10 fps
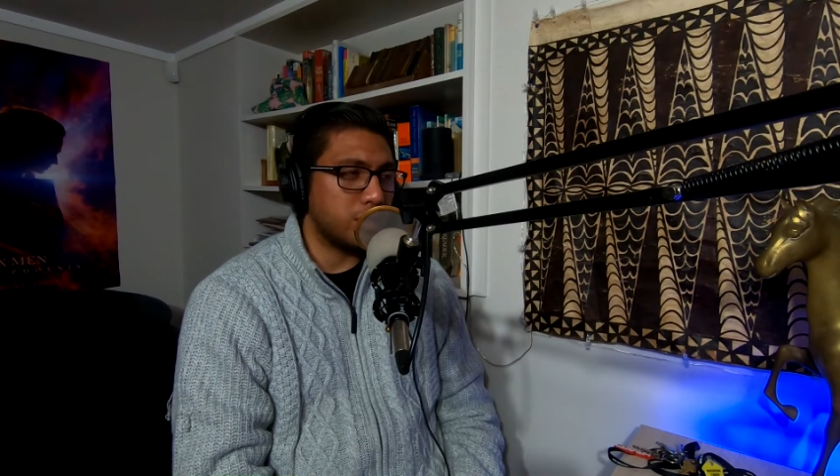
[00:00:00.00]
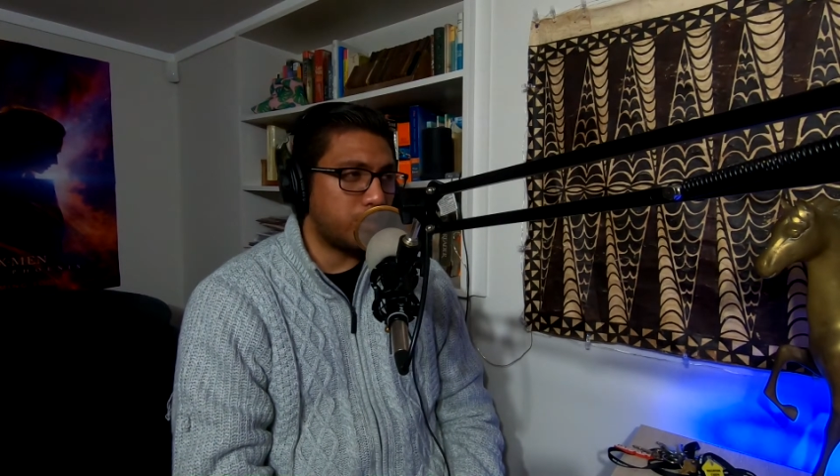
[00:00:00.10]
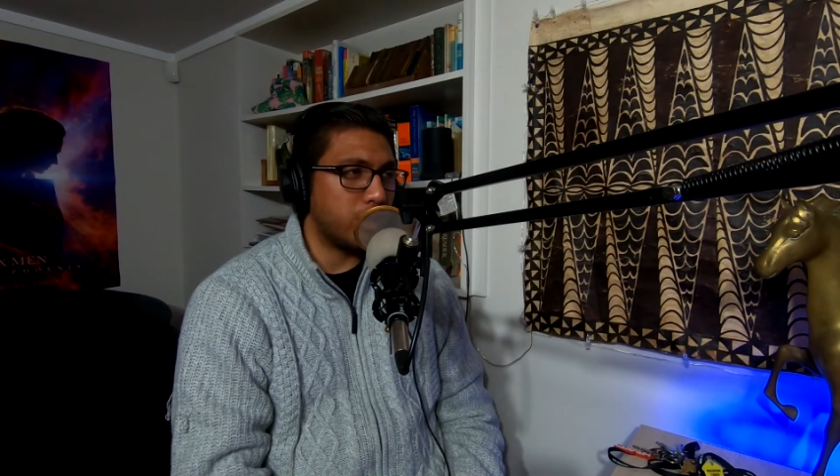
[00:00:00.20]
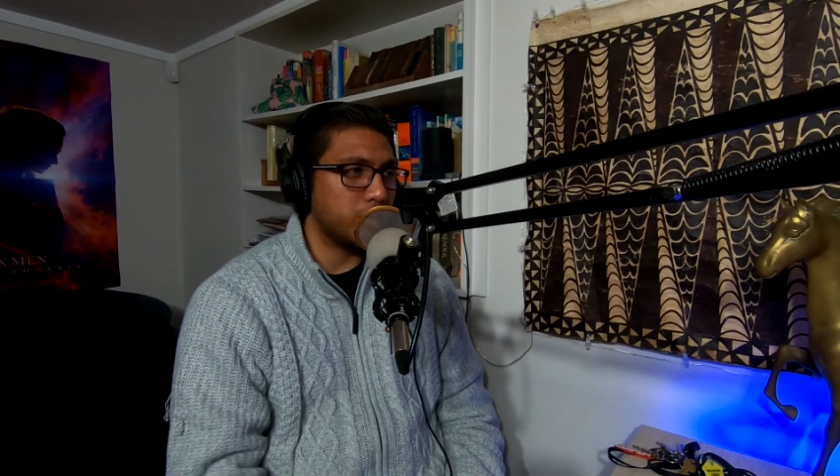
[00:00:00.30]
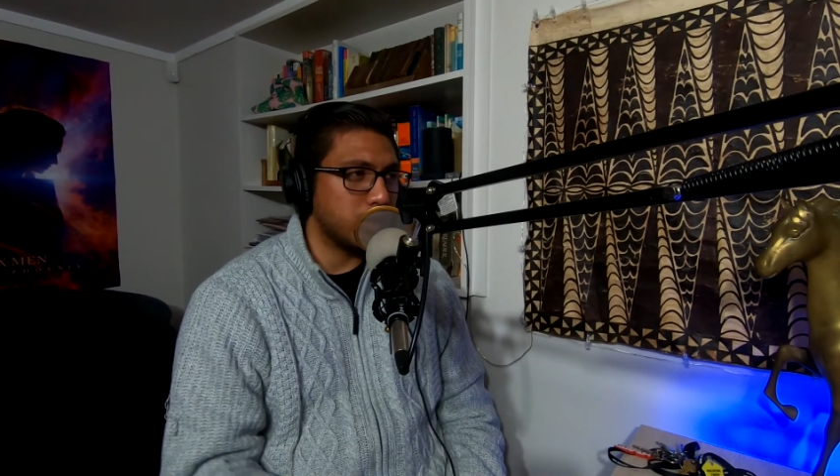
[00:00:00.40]

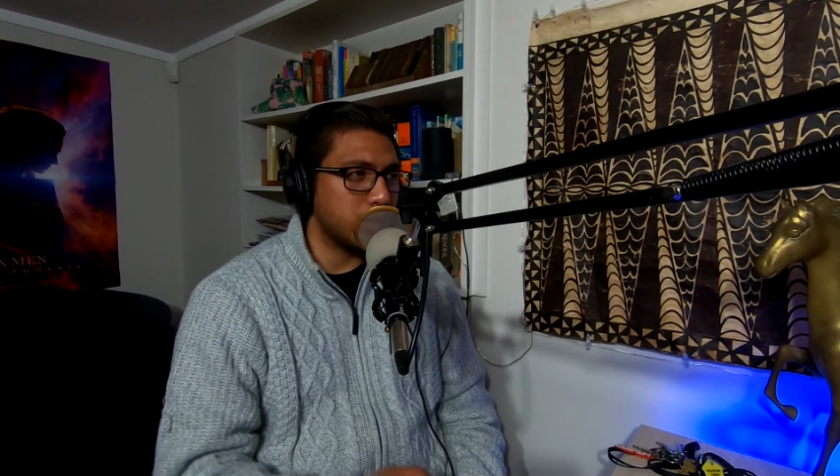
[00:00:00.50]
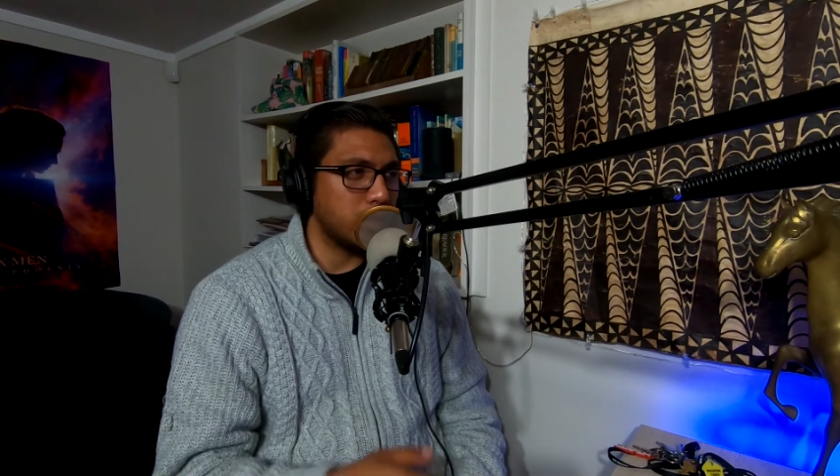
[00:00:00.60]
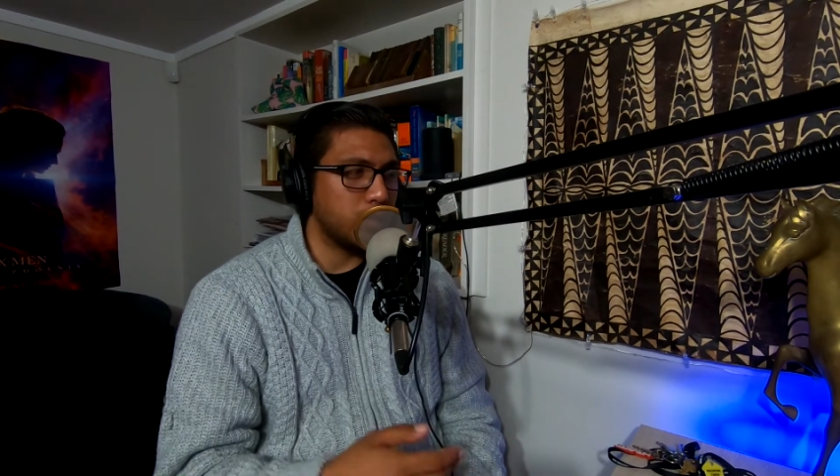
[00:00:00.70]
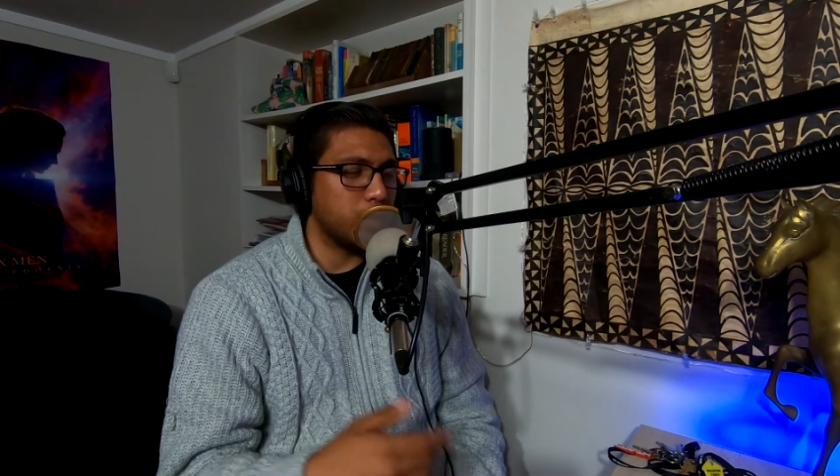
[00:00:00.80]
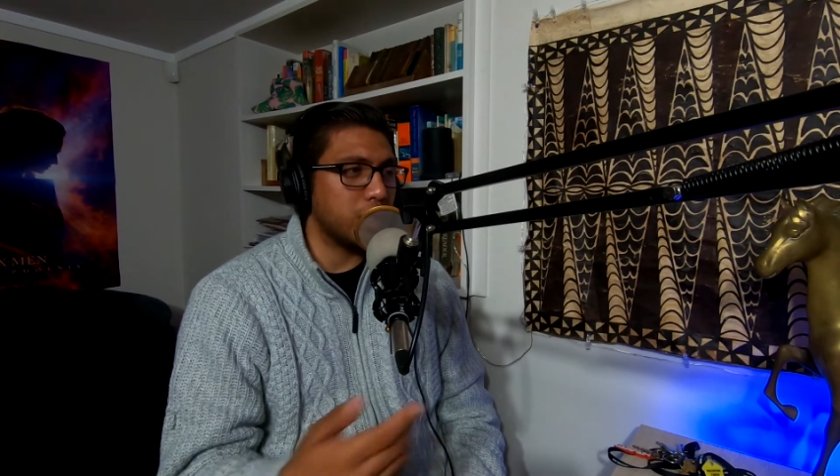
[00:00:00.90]
promise that
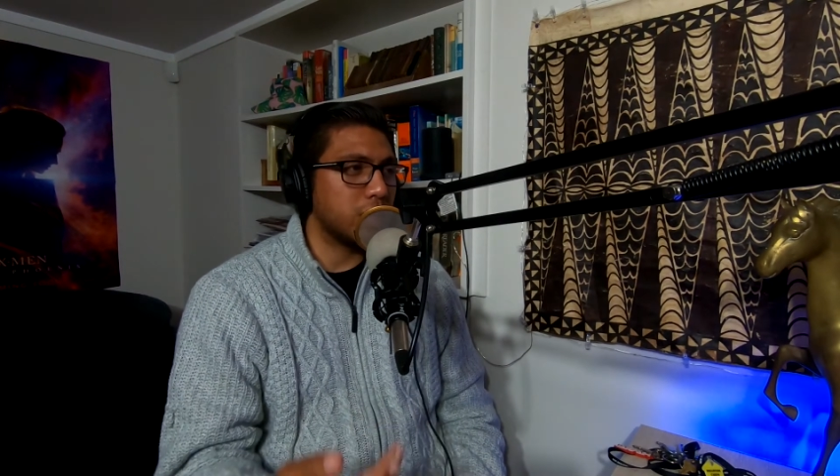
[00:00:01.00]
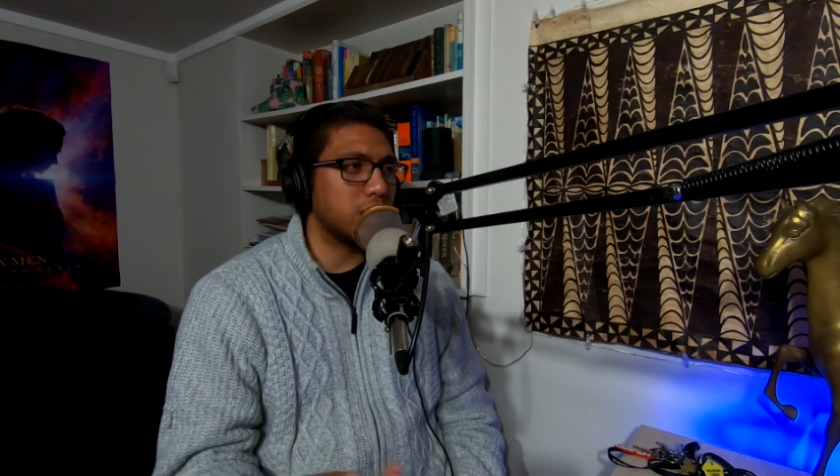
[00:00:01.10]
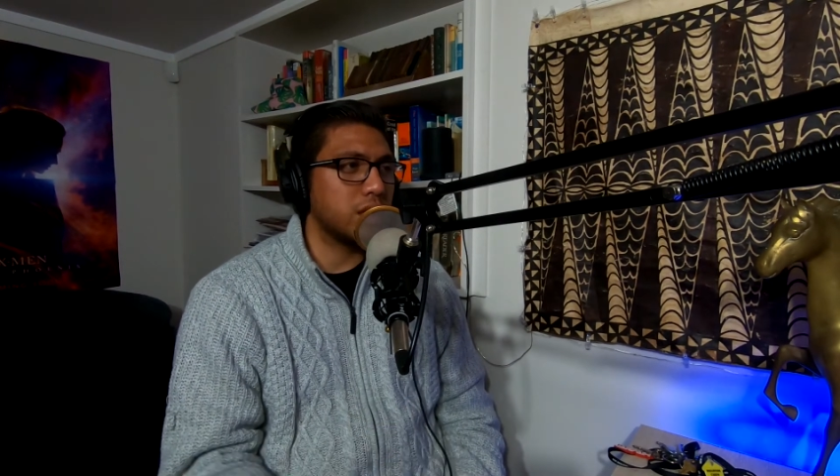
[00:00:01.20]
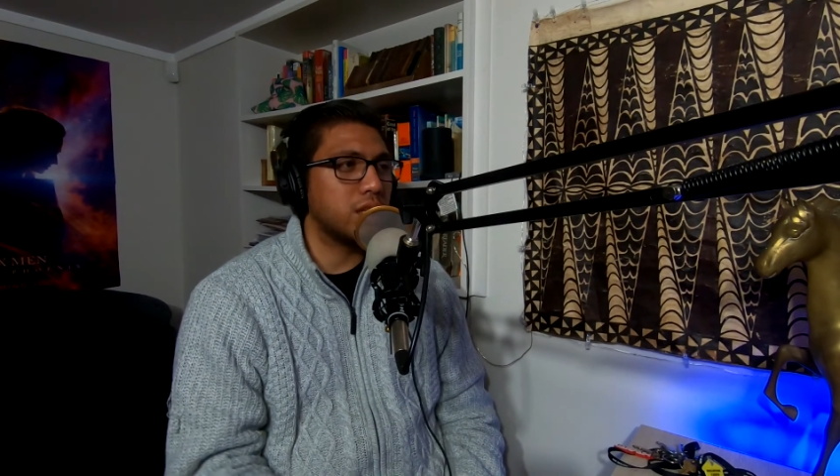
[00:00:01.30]
you make,